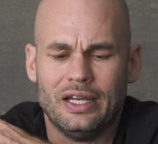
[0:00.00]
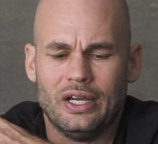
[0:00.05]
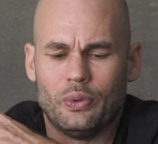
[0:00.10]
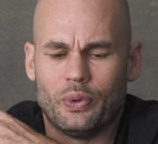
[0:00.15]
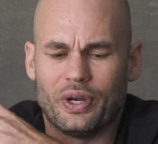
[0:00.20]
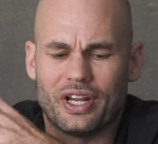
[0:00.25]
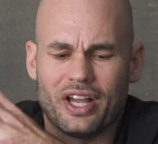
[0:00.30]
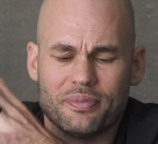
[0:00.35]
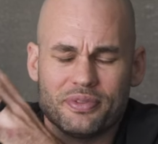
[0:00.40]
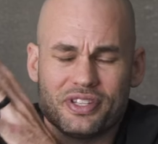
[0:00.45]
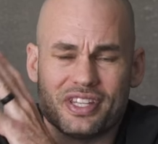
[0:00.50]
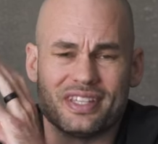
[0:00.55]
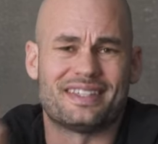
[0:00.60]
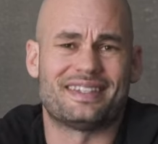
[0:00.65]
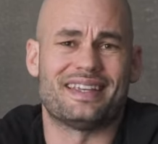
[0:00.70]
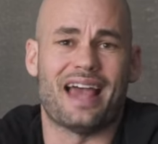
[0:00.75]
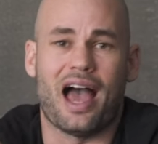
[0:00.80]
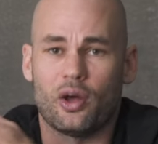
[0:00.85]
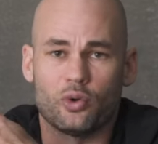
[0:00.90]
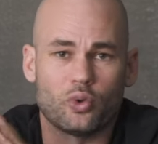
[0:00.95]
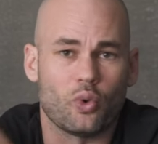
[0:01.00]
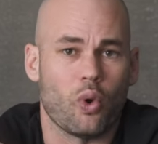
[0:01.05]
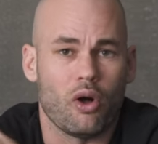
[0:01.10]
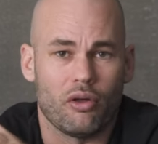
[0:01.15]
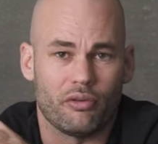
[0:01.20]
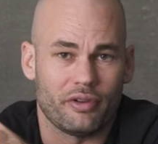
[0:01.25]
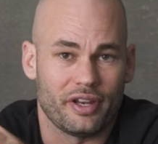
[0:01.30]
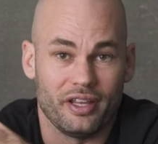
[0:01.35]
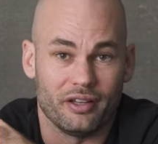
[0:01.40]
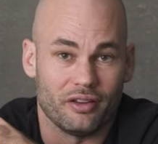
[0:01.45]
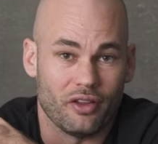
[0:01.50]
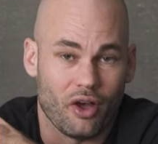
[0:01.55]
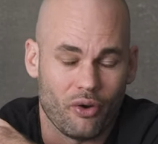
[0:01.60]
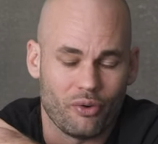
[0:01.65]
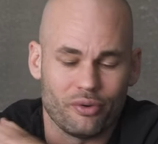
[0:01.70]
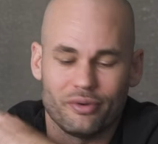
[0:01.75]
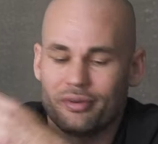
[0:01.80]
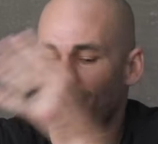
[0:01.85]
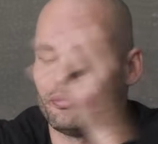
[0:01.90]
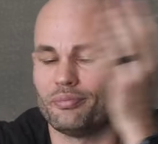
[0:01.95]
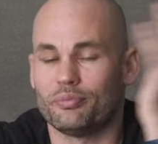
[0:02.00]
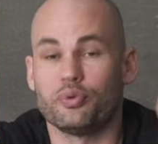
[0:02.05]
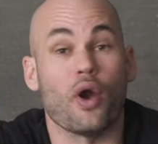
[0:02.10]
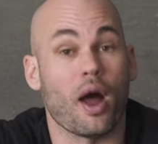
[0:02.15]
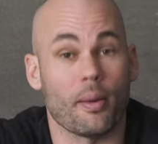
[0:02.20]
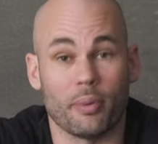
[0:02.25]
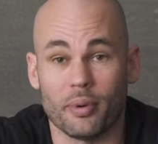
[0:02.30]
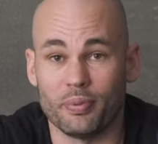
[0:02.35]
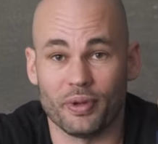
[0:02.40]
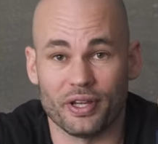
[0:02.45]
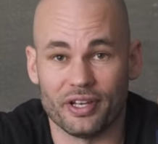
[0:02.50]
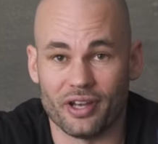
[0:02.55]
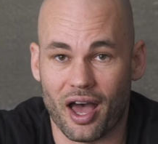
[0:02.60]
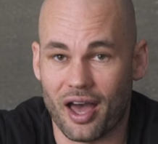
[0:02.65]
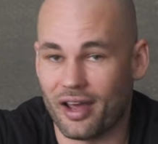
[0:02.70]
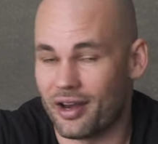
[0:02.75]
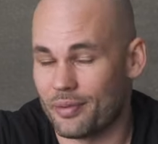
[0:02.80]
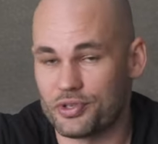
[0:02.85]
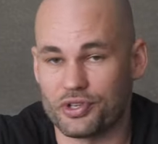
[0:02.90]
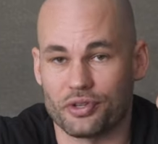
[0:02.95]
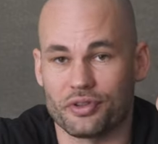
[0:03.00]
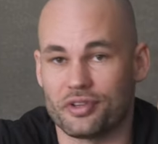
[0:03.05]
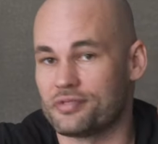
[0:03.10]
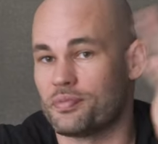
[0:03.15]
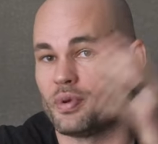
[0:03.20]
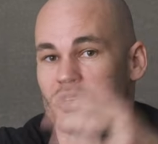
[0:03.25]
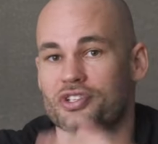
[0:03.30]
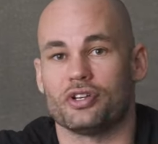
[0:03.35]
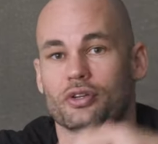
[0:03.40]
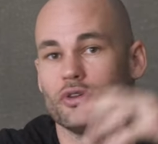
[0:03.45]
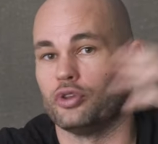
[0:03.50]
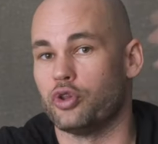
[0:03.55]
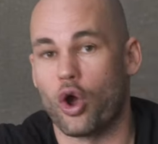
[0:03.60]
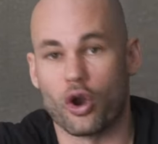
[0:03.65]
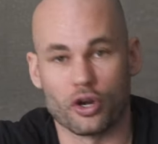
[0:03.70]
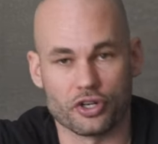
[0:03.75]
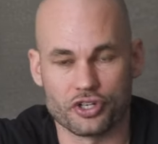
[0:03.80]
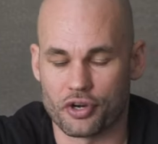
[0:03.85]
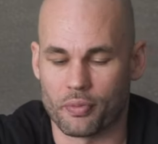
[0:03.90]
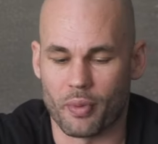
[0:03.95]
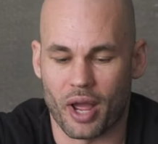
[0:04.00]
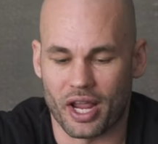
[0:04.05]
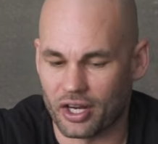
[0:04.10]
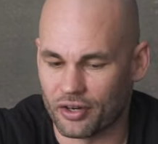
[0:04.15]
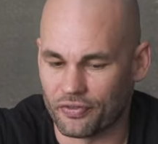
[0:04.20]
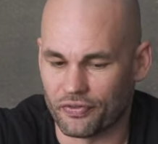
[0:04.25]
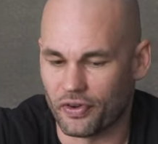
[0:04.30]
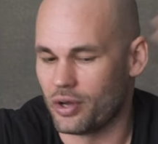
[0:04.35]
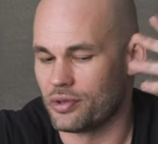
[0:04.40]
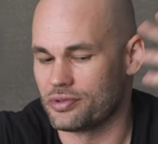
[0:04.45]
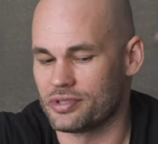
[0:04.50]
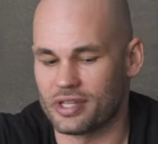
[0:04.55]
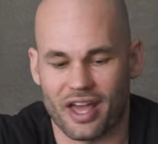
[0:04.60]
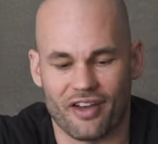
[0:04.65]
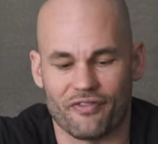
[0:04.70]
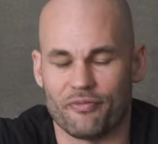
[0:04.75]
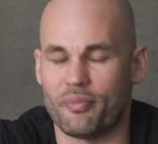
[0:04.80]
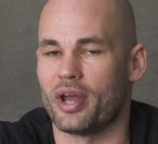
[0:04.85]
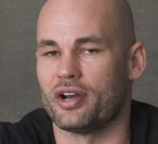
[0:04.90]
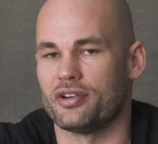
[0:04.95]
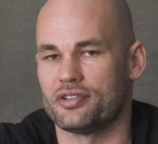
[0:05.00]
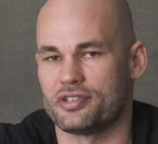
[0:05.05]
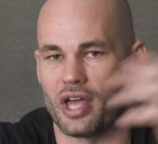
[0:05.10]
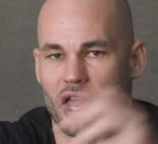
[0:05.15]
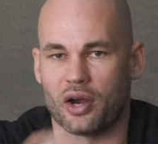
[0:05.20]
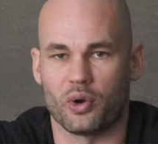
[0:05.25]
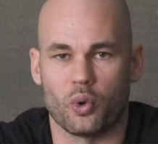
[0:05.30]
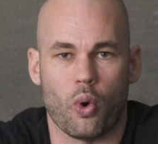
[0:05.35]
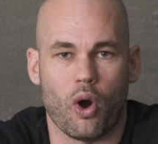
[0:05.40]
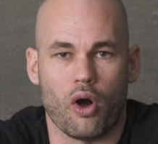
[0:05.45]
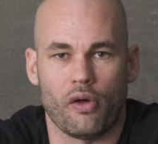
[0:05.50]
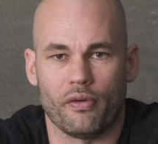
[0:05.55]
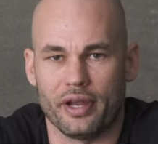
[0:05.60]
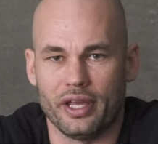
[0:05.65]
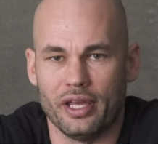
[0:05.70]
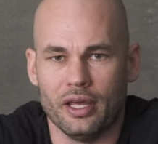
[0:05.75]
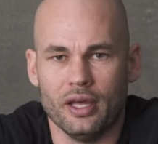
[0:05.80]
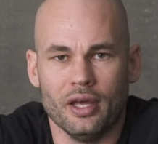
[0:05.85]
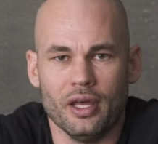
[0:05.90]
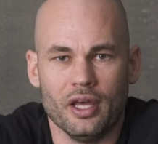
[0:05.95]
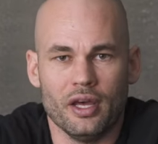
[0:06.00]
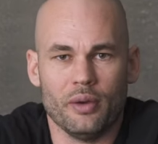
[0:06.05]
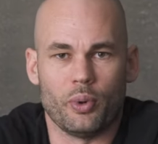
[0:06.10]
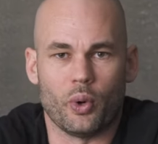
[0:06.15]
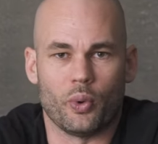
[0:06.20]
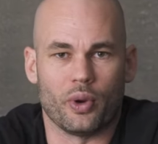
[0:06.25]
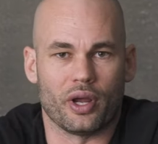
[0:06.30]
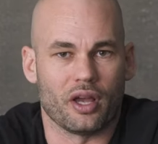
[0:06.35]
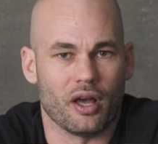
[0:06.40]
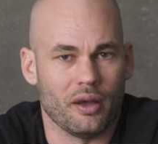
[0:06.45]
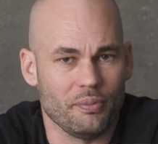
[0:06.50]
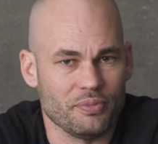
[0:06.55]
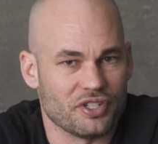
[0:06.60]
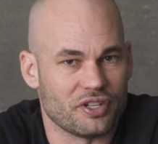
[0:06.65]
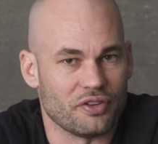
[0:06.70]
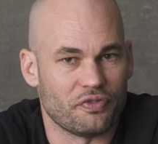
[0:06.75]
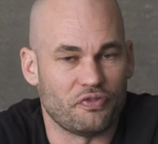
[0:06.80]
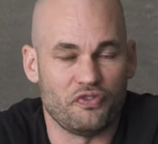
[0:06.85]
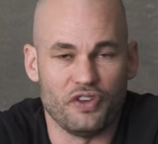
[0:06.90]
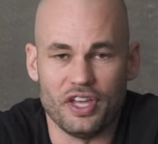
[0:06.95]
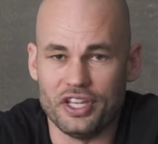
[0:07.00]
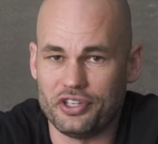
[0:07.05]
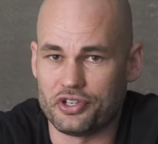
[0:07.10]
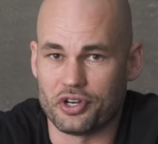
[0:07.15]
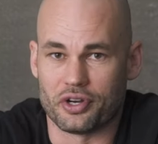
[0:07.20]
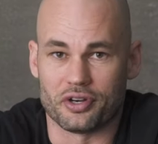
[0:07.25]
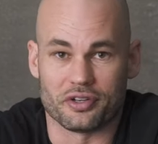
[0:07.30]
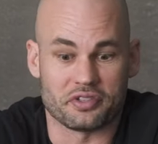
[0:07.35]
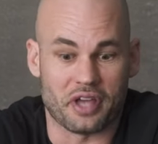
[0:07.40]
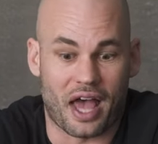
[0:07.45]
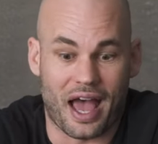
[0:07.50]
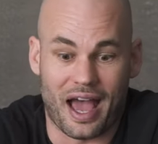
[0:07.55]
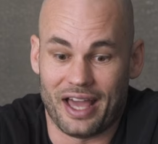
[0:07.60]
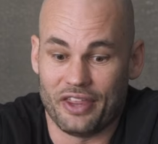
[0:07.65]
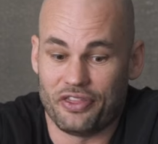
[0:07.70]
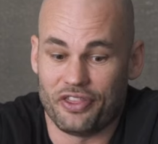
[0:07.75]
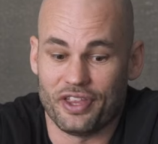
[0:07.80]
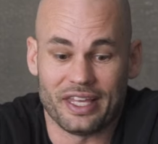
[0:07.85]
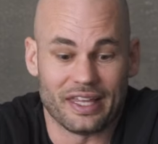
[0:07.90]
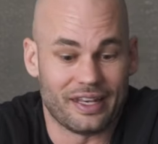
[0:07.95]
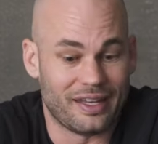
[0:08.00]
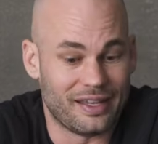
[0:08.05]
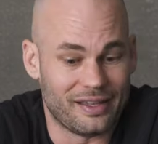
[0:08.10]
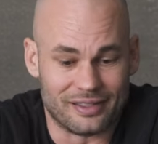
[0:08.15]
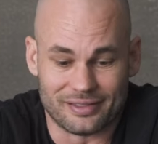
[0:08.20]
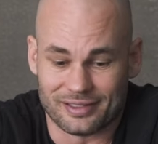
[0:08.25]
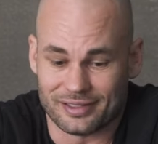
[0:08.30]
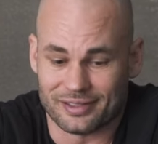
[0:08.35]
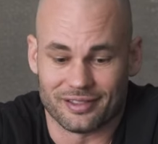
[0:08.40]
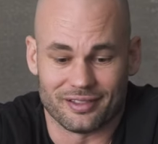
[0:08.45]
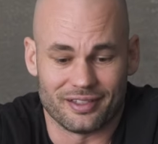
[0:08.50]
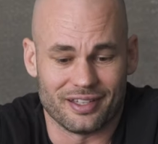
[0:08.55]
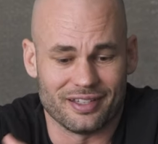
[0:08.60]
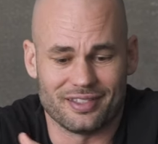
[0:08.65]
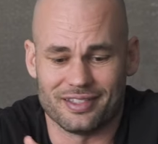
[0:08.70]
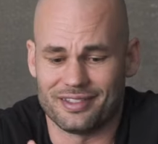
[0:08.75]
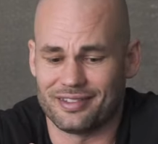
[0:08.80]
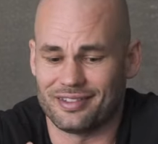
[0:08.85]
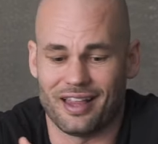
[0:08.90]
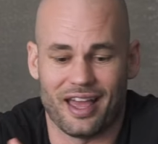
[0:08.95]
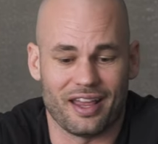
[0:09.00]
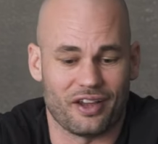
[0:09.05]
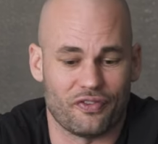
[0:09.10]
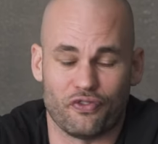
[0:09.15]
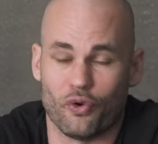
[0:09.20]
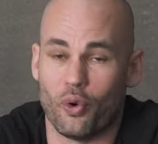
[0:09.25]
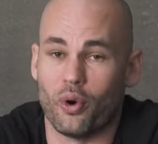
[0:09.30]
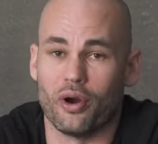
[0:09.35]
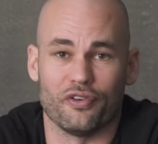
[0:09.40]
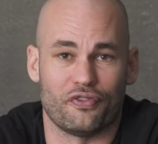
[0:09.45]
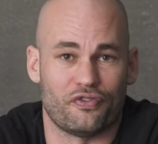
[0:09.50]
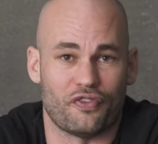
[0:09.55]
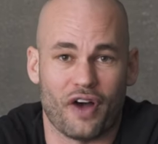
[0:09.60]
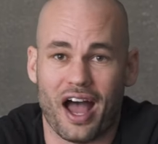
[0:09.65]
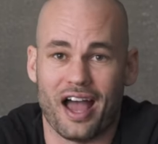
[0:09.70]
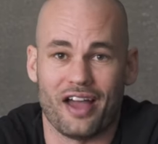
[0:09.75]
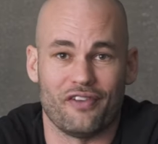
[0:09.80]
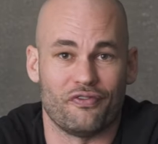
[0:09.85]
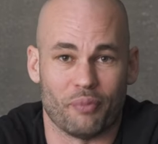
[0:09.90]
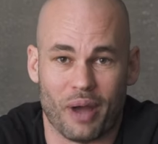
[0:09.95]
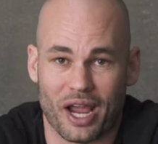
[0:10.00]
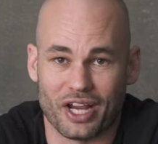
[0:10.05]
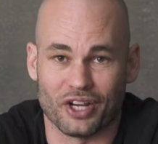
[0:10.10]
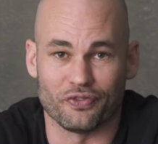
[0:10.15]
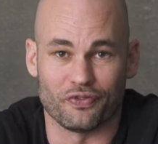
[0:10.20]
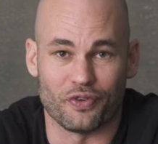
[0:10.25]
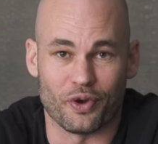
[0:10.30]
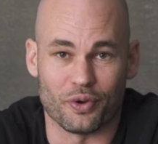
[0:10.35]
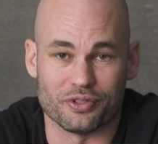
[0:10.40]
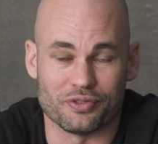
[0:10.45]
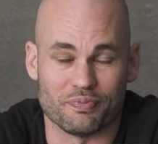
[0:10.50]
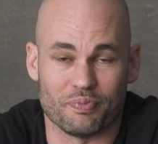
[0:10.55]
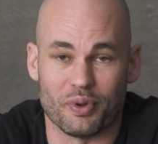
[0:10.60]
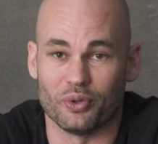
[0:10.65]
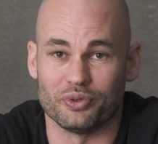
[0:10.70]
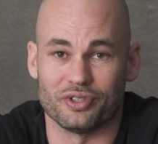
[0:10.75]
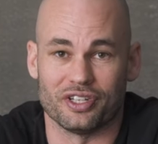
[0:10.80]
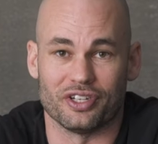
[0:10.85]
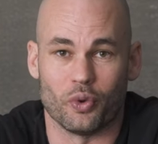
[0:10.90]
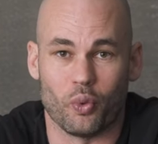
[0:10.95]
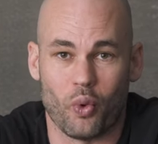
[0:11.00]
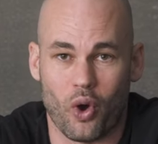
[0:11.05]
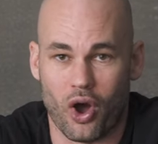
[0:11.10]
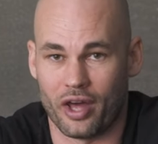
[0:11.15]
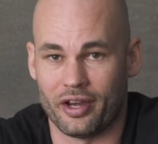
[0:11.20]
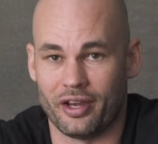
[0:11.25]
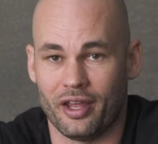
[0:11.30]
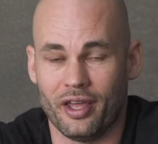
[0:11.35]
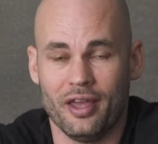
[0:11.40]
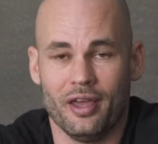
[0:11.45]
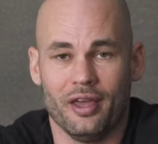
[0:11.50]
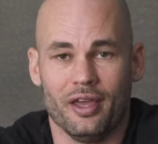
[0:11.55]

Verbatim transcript: When it comes to sound quality alone, probably not. I'm sure there's much larger microphones that have better sound quality. But when it comes to features, I think it is. This is like four or five microphones built into one.